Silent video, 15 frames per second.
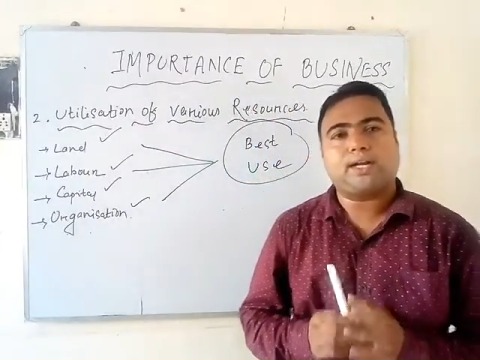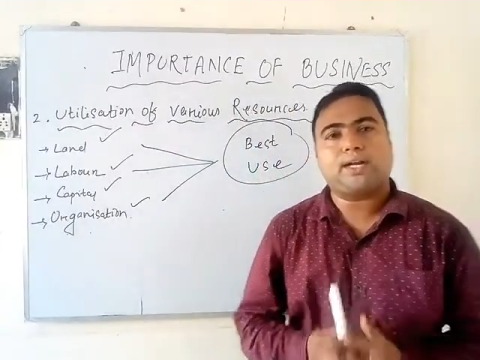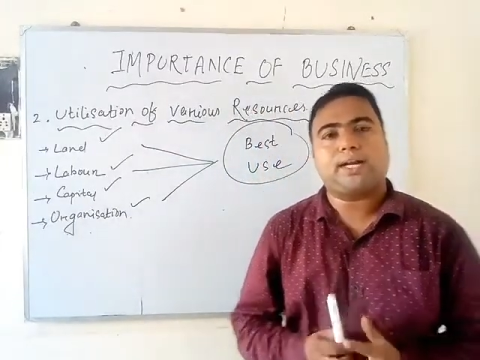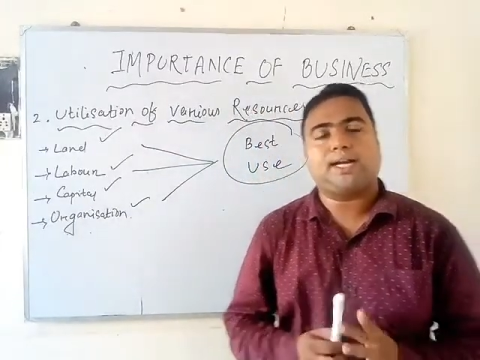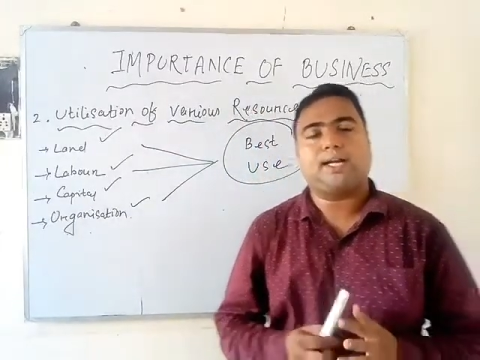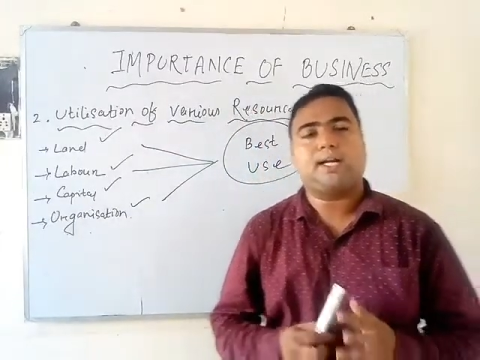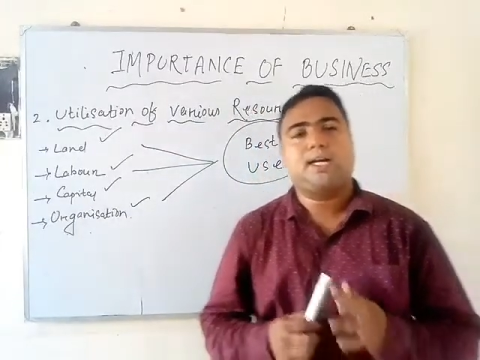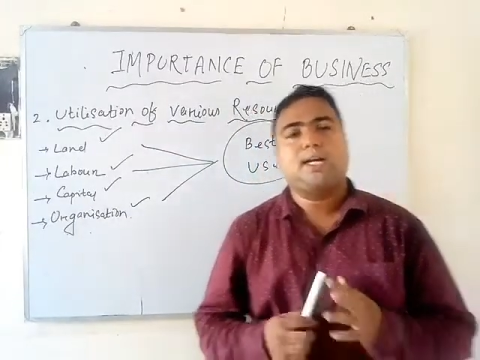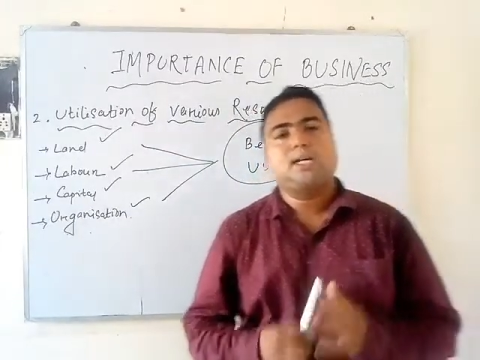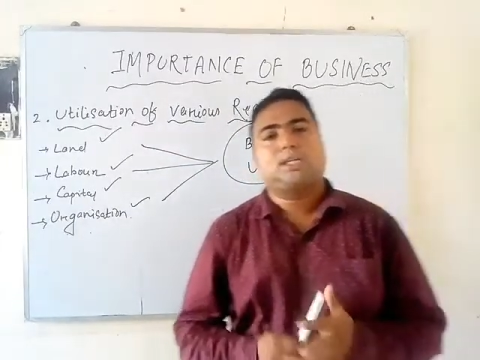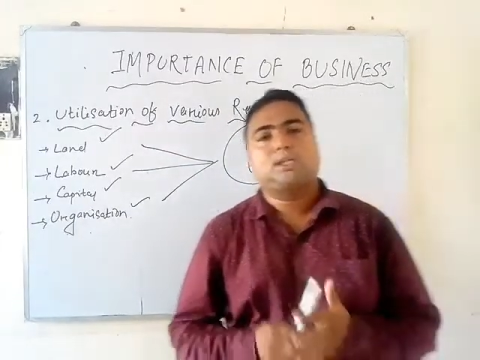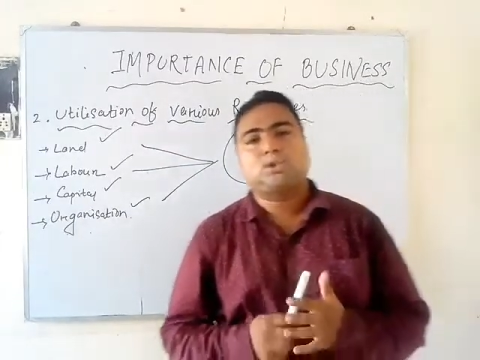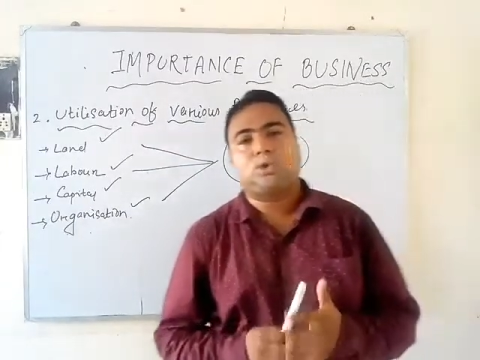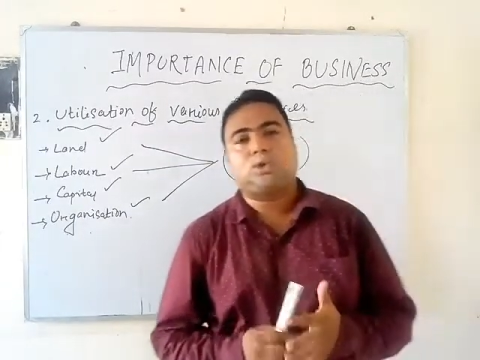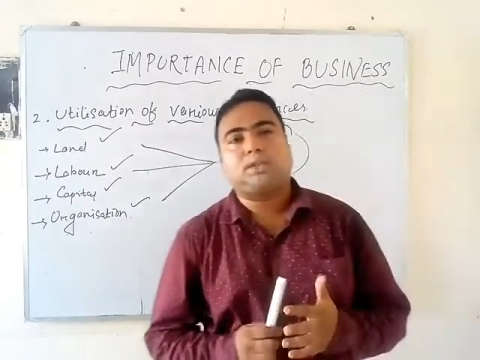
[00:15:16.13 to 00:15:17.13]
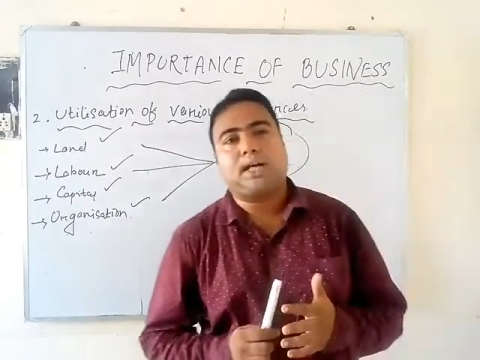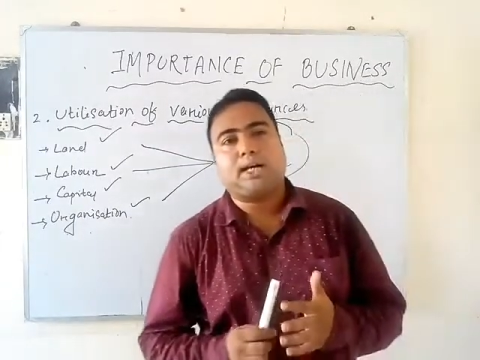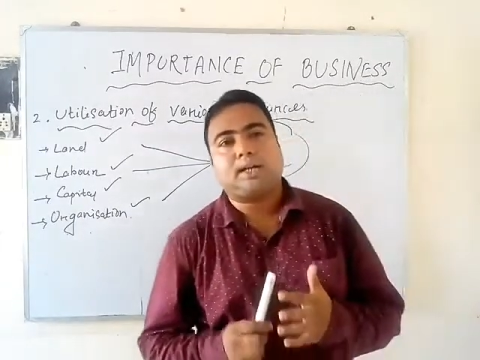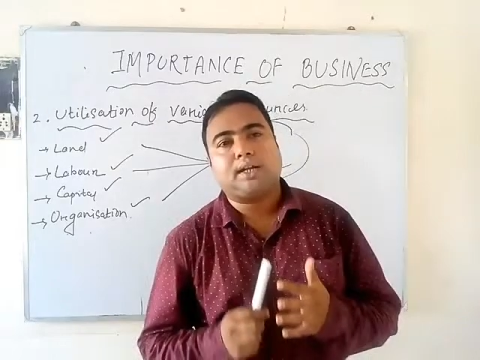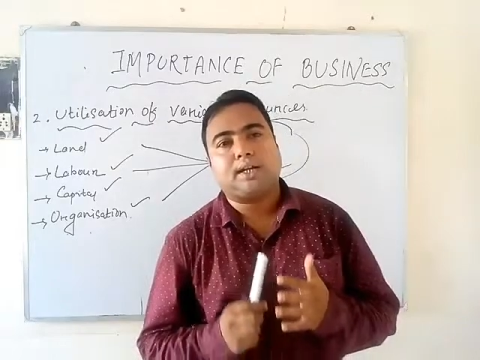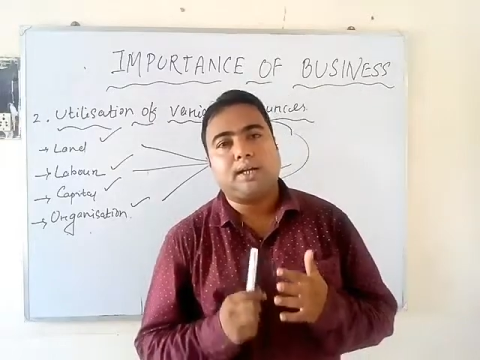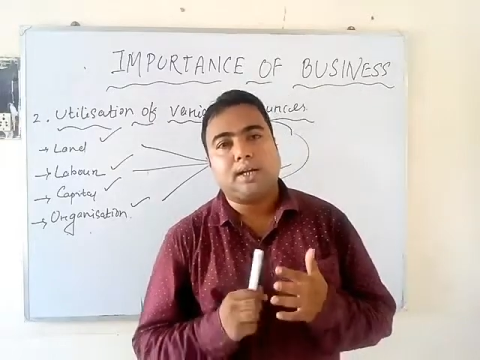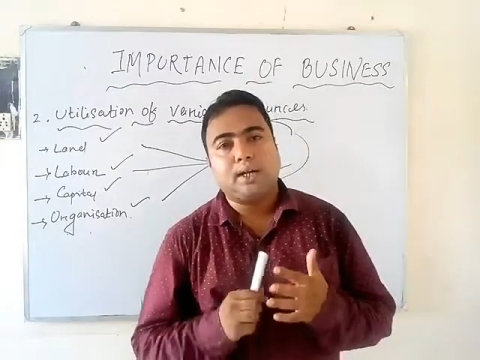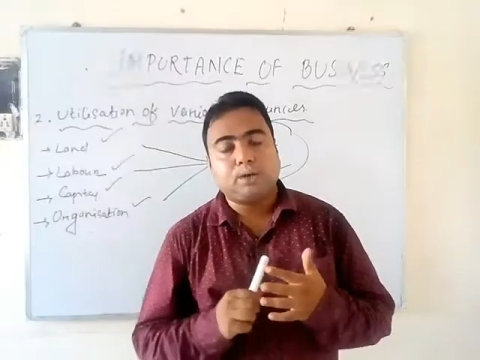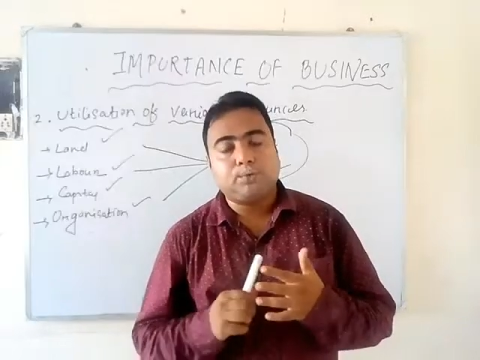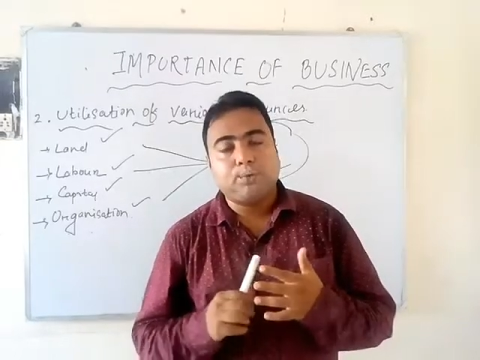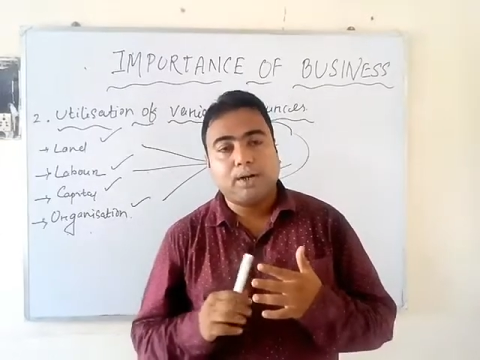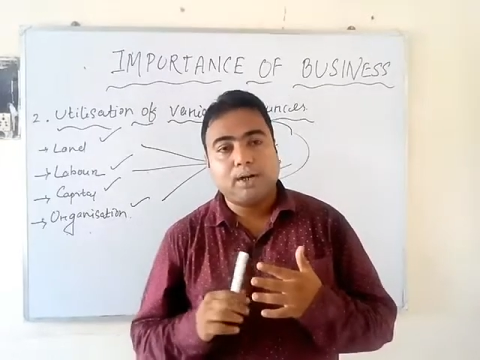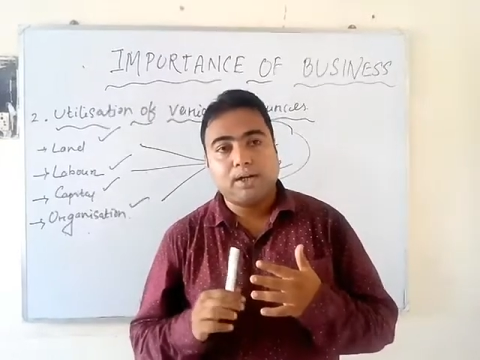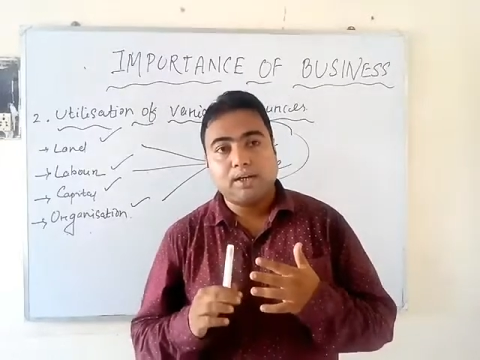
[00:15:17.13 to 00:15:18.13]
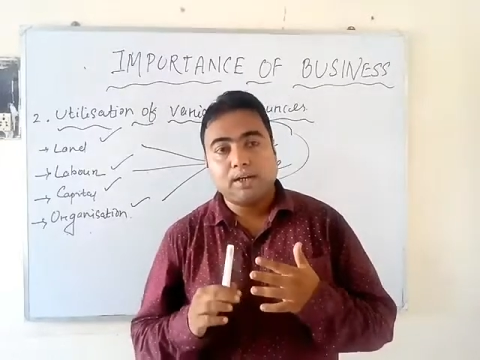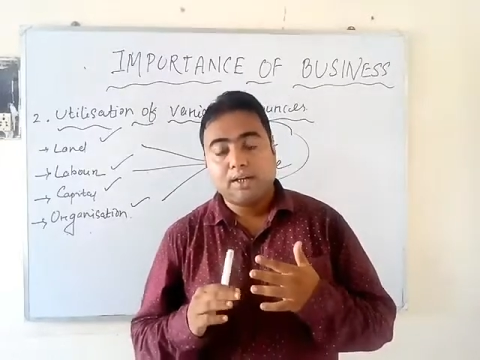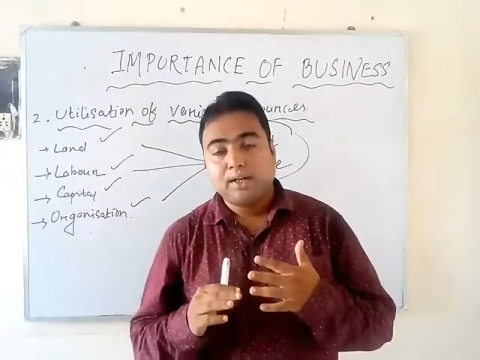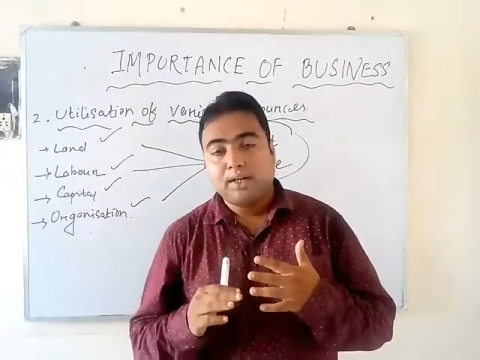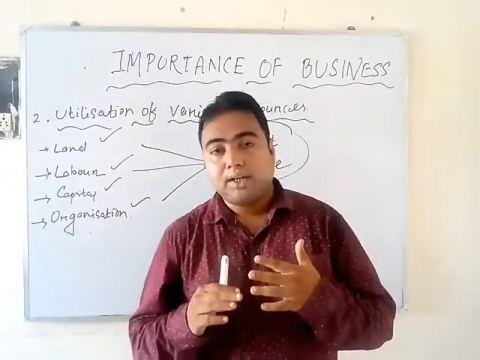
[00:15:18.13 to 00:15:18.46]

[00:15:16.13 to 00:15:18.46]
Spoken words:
land so that it will